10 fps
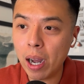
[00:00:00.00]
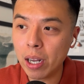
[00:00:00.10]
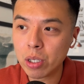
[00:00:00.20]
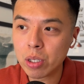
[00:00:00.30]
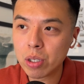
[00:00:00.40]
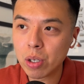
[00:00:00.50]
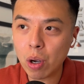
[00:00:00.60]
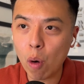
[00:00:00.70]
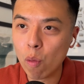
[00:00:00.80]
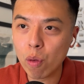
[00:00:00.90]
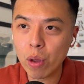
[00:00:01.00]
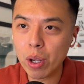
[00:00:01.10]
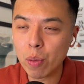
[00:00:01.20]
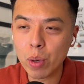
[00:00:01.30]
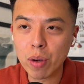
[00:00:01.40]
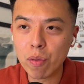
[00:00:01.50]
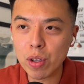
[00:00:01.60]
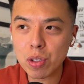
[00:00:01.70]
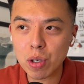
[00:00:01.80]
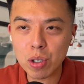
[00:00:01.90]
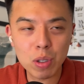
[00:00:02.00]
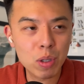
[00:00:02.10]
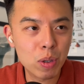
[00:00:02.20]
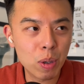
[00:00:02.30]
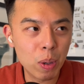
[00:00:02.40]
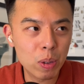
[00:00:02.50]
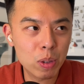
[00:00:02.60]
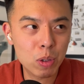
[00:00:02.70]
And hopefully we convince her to